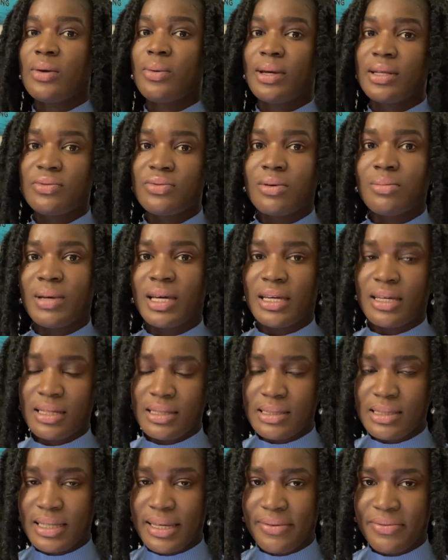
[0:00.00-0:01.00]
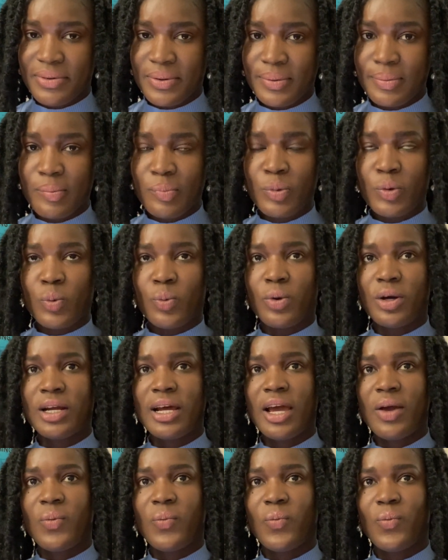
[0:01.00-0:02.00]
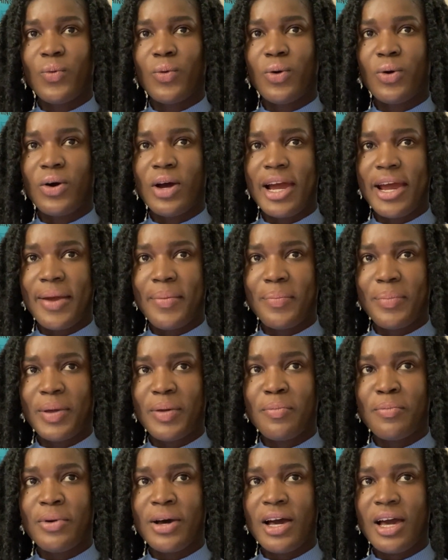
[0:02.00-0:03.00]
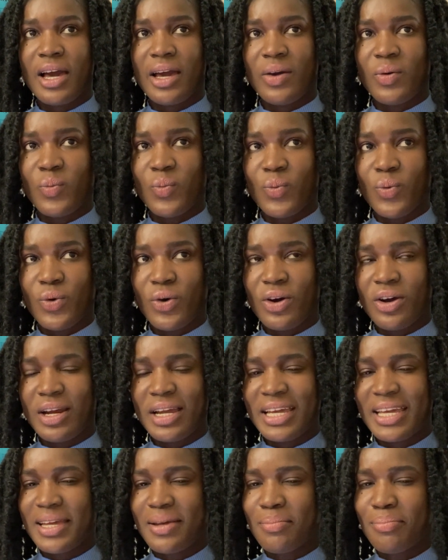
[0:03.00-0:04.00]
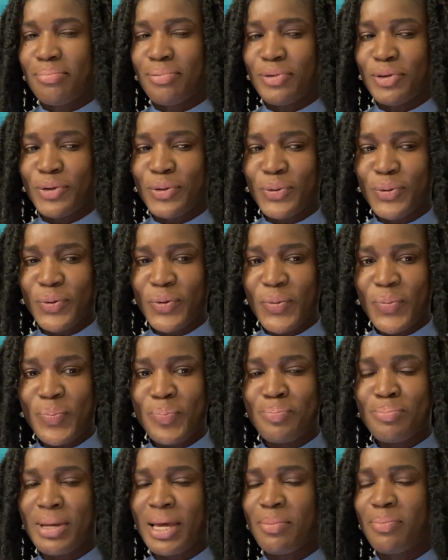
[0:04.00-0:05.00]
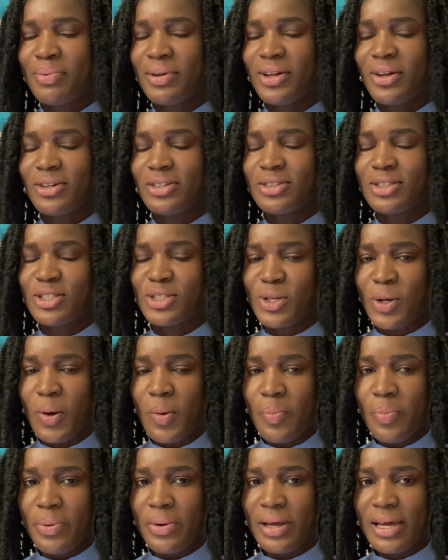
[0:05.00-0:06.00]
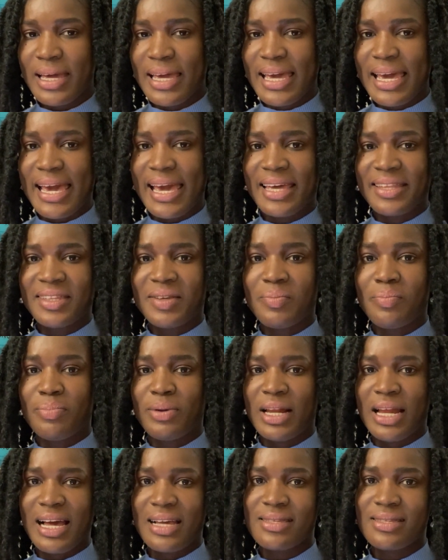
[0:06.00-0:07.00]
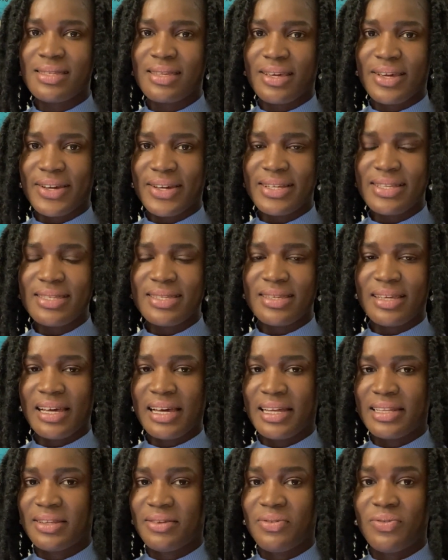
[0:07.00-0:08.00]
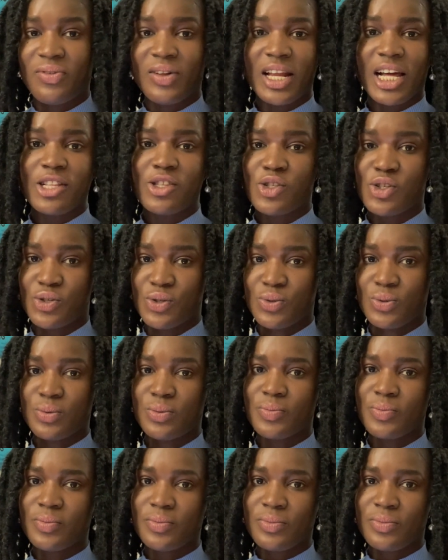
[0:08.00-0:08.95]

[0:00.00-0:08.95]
I went for my interview, what I wore, I remember I wore a blue peplum top and a black skirt and a flat shoe.